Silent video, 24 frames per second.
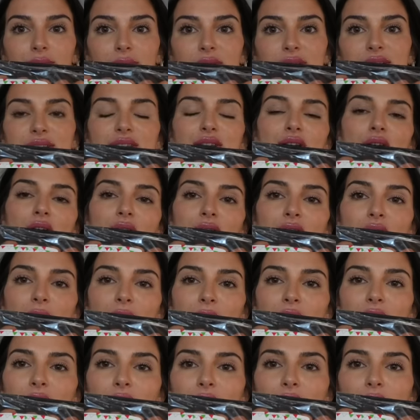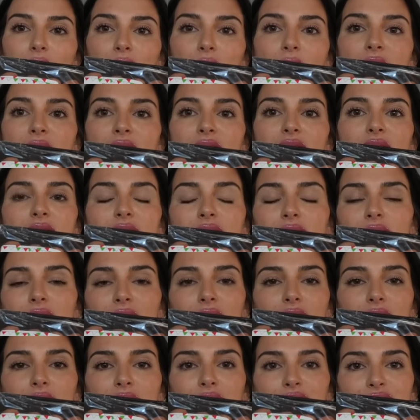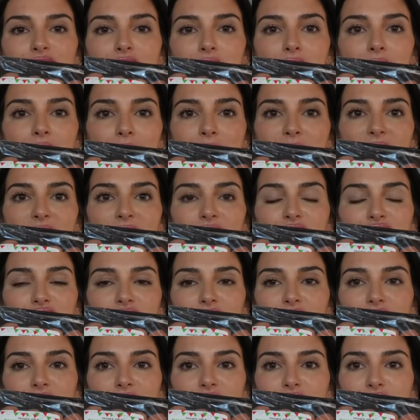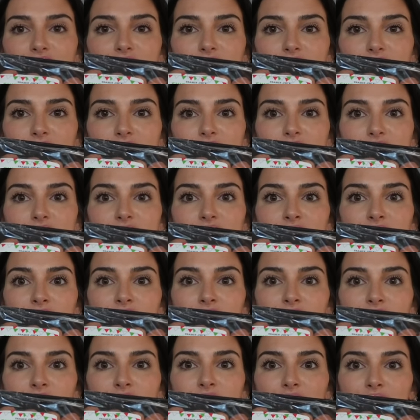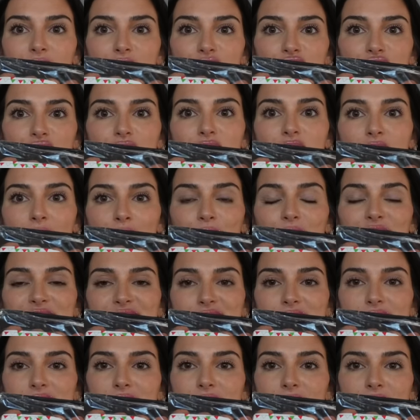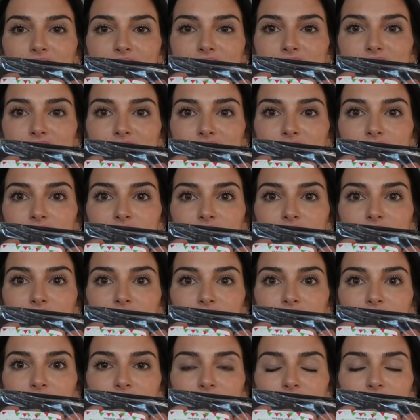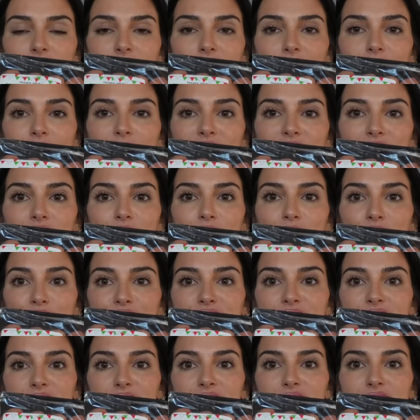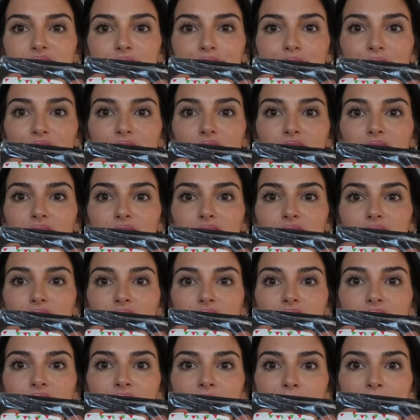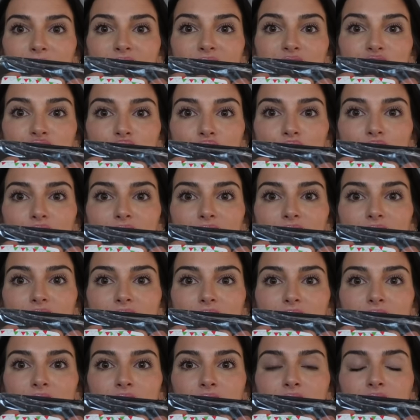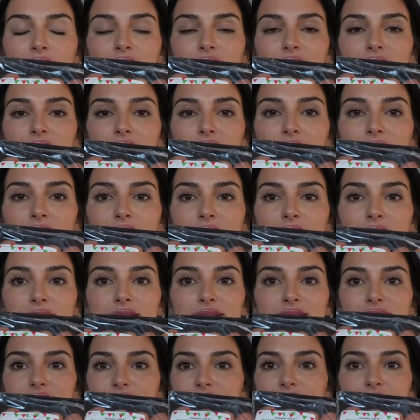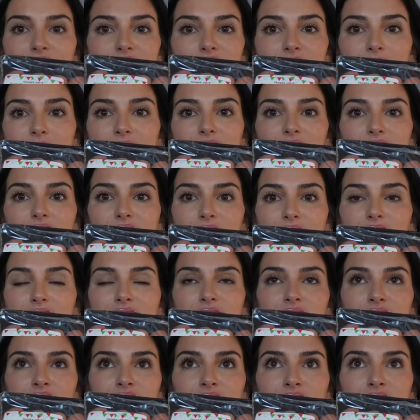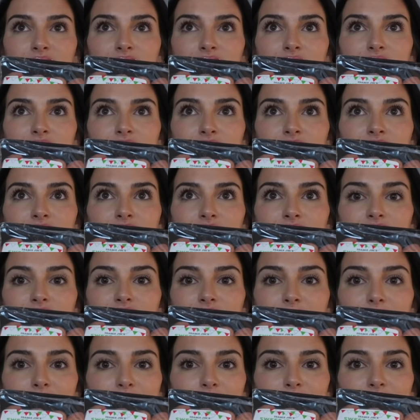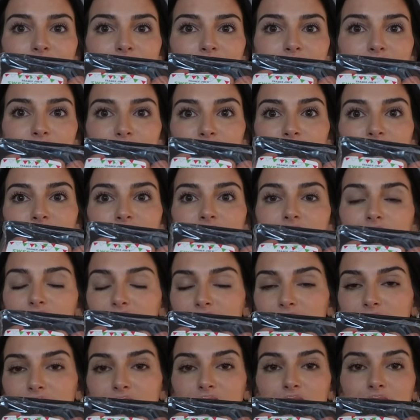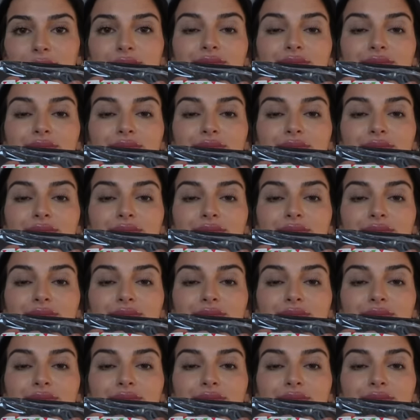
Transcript: it's an odd number. Why do, I don't understand why packaging they do this. Like this should come with six. That would make the most sense, but I'm gonna have two right now, and then I guess next time I eat them, maybe three, I don't know.